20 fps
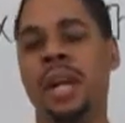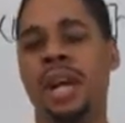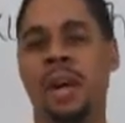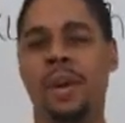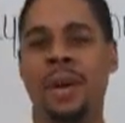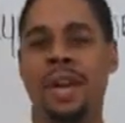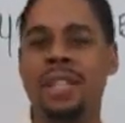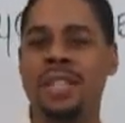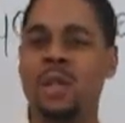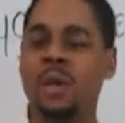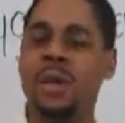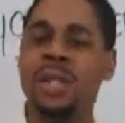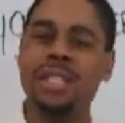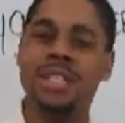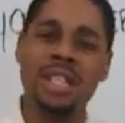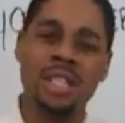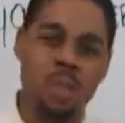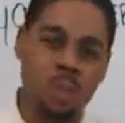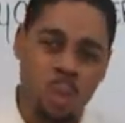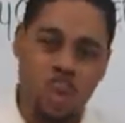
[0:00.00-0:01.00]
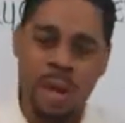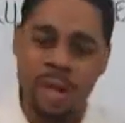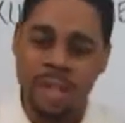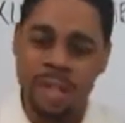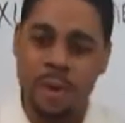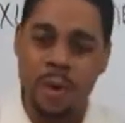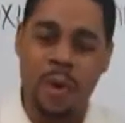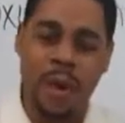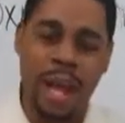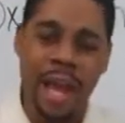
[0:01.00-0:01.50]
Okay, so he just
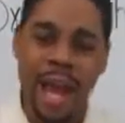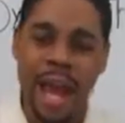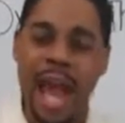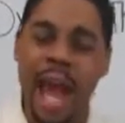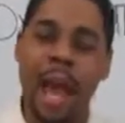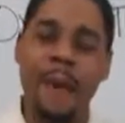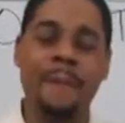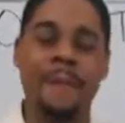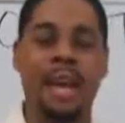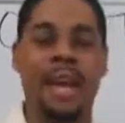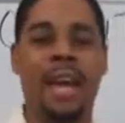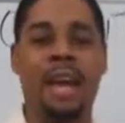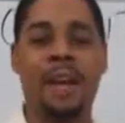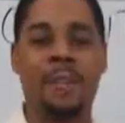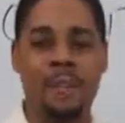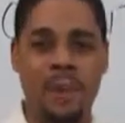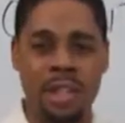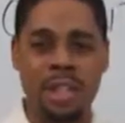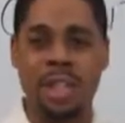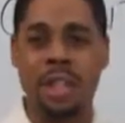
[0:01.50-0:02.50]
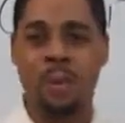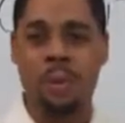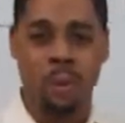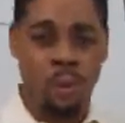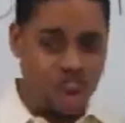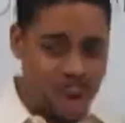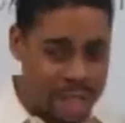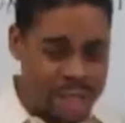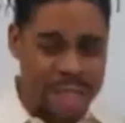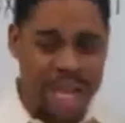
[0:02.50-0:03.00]
wasn't going to have it.
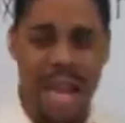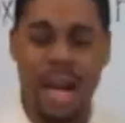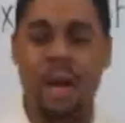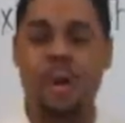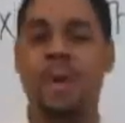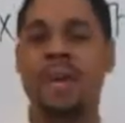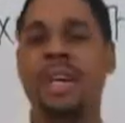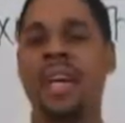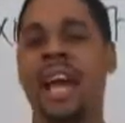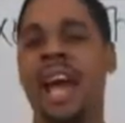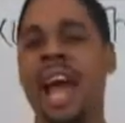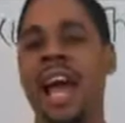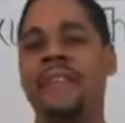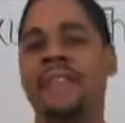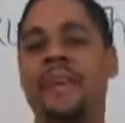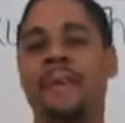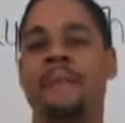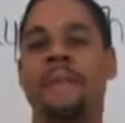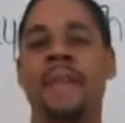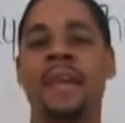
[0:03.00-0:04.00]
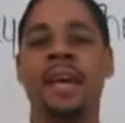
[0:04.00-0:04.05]
Was not going to have it.